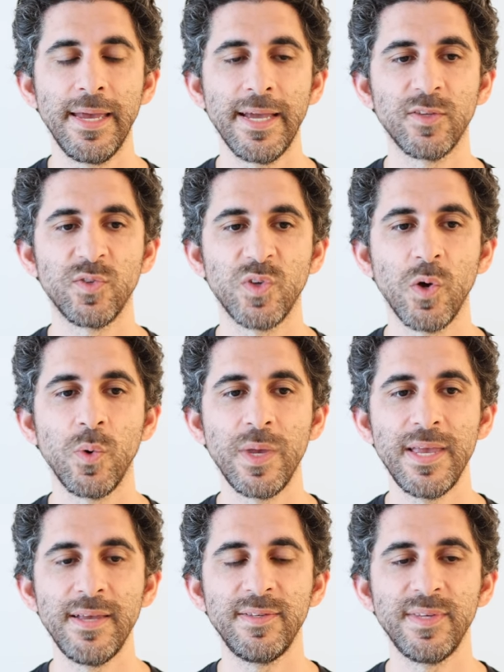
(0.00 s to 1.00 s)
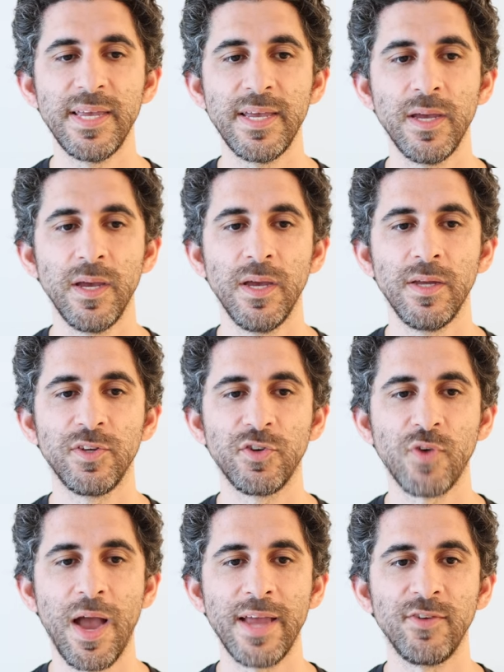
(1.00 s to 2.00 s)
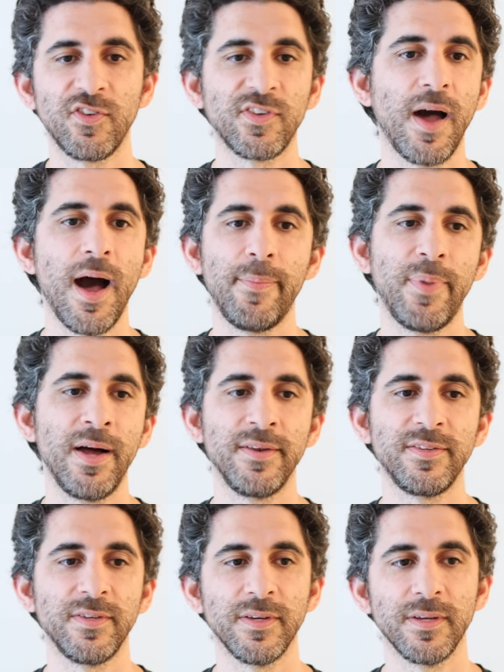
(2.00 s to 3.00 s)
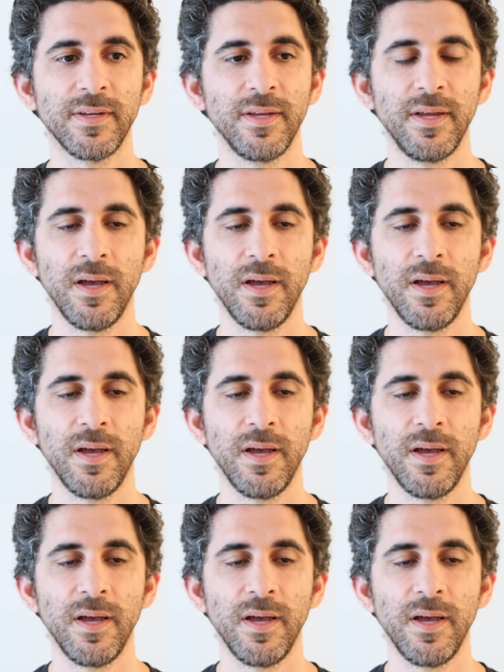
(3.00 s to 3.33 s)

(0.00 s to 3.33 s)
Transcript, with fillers: it's so easy to try and just hop onto,